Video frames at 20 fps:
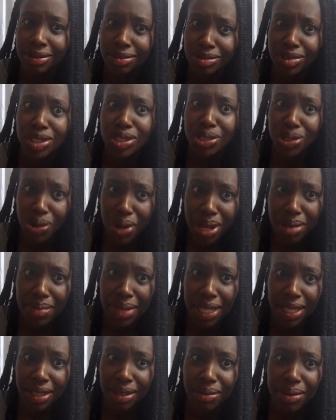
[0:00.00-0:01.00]
join
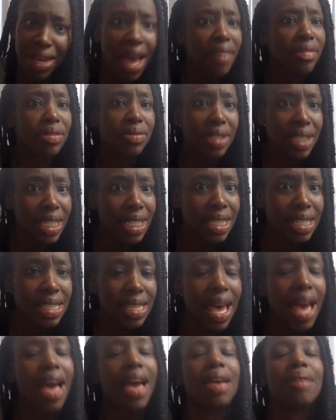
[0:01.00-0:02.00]
me. We have a really good
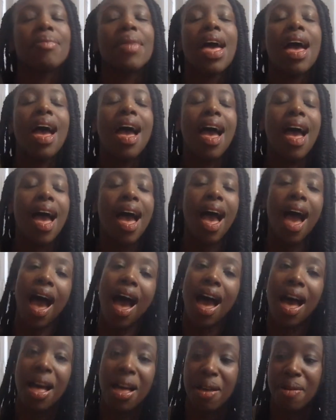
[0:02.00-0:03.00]

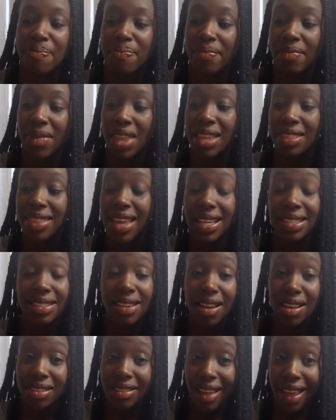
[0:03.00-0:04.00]
time. That's
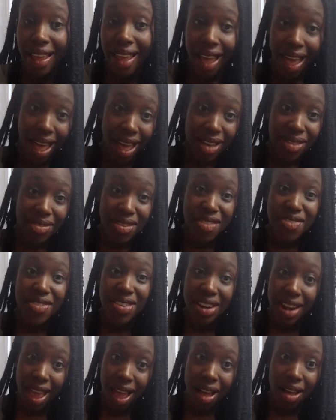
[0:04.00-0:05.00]
all I have for
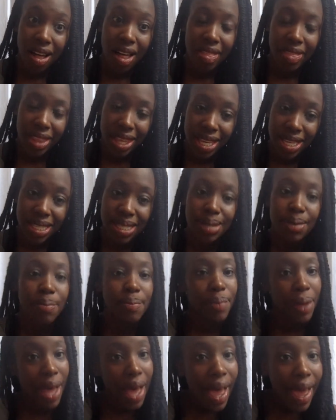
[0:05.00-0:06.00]
now on this,
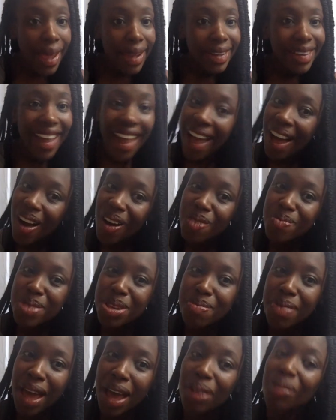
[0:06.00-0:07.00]
but I'll be
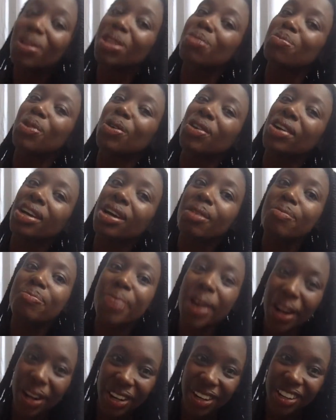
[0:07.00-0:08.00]
back with more
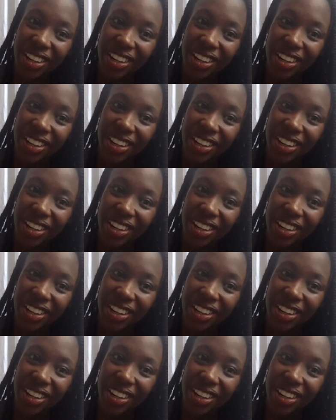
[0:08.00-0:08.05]
per